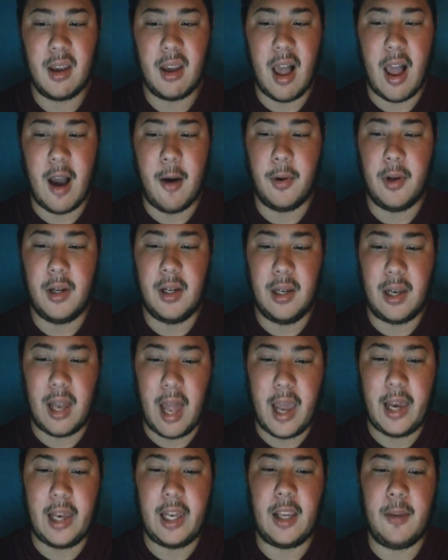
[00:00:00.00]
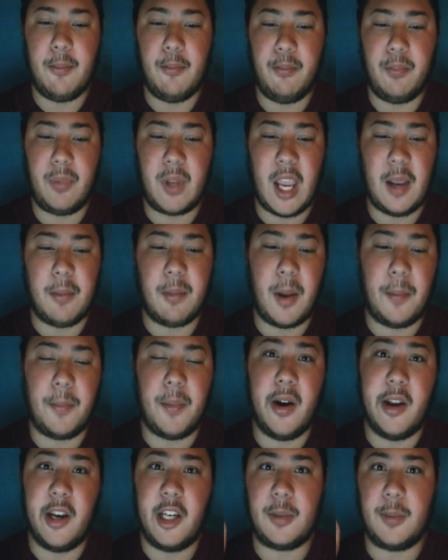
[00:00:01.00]
I would gladly take my
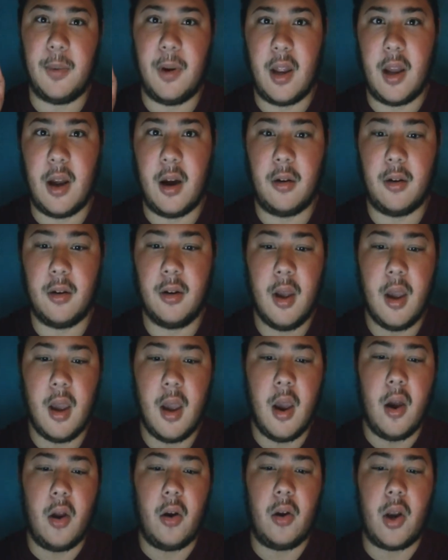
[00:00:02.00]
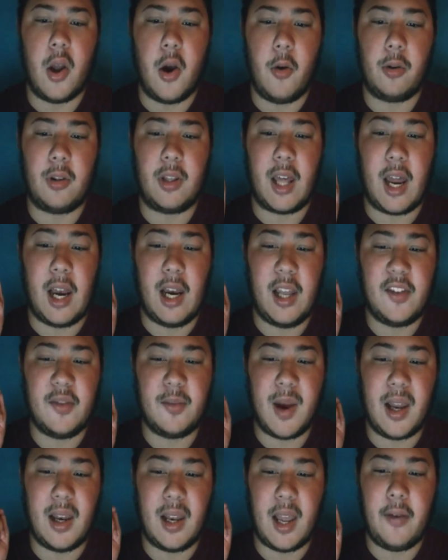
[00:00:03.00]
punishment hell, knowing that I lived
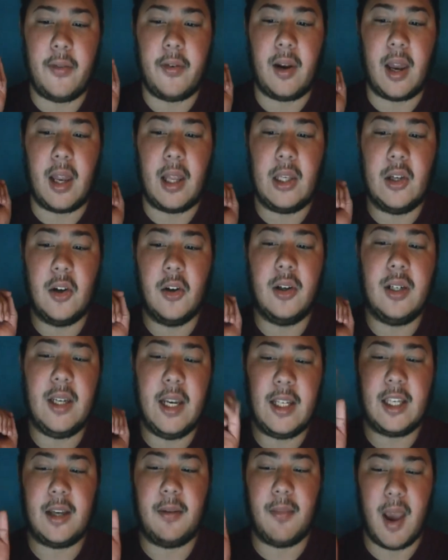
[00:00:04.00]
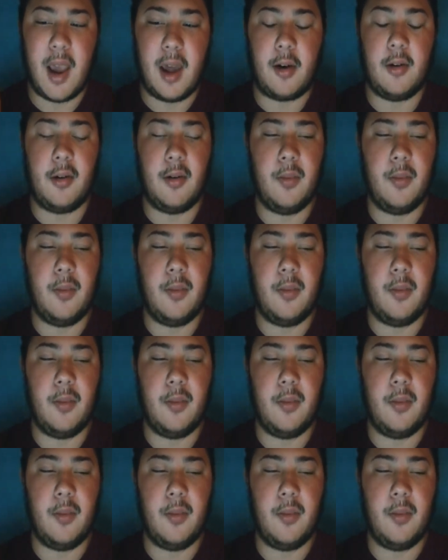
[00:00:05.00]
my life in a good, decent manner,